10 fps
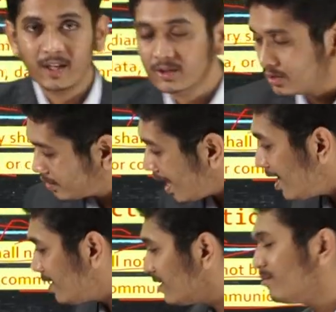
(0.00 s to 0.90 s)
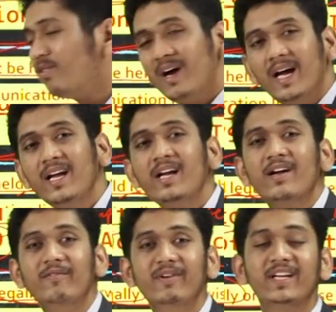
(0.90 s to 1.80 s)
So that's why
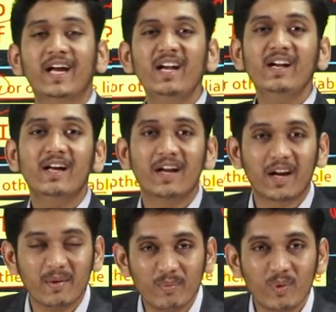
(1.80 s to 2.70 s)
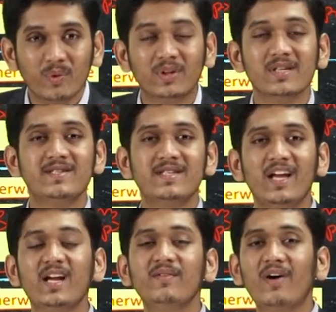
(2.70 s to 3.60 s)
we can remove the
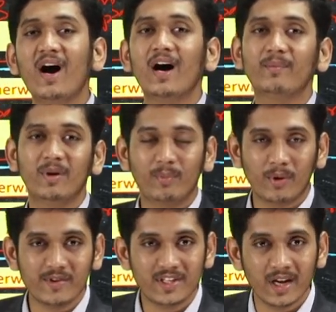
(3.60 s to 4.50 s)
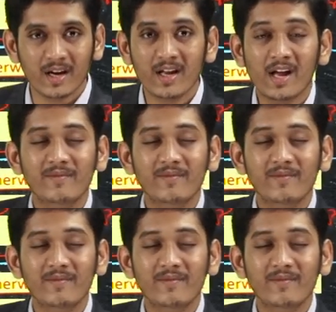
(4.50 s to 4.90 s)
safe harbor provision,